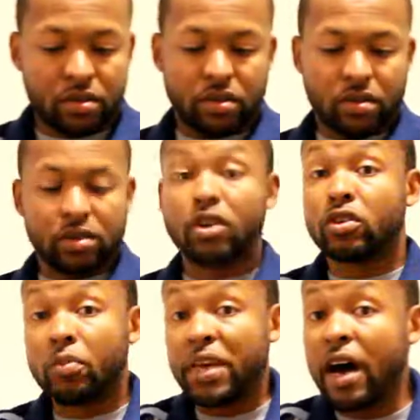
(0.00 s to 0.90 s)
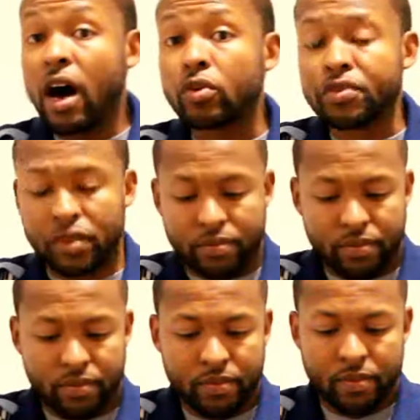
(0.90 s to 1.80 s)
It's gonna be awesome.
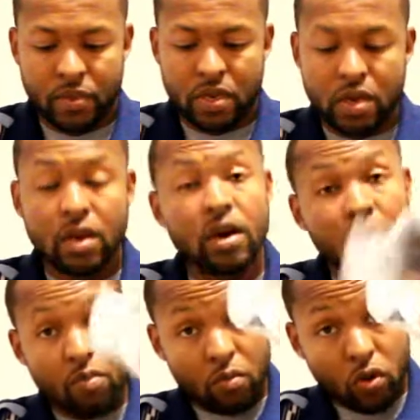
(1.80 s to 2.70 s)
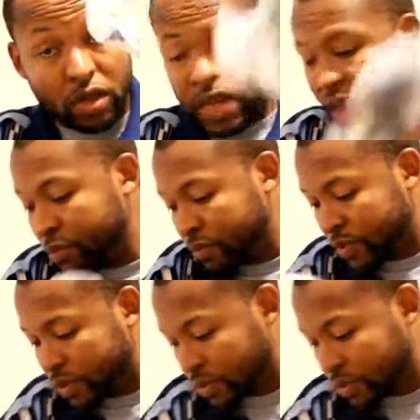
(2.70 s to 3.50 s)
More lamps.